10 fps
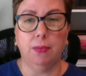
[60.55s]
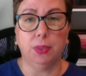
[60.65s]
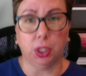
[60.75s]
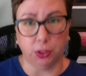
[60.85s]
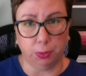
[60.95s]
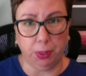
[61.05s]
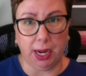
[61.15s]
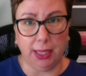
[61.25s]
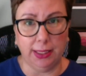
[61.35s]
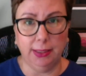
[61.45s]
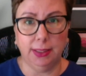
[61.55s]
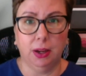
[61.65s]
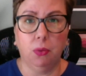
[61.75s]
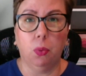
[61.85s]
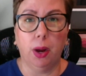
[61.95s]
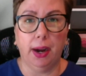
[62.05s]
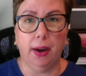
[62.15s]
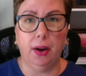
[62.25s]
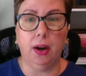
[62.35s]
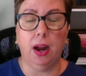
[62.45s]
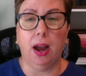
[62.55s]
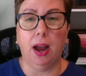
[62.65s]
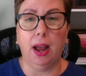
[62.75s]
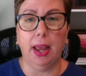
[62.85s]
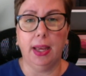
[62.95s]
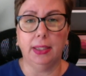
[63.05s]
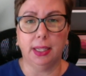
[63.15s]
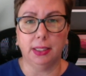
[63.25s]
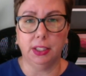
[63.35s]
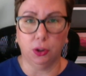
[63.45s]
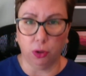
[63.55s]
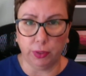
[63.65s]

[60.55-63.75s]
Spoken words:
Salt Spring Island, where I attend a yoga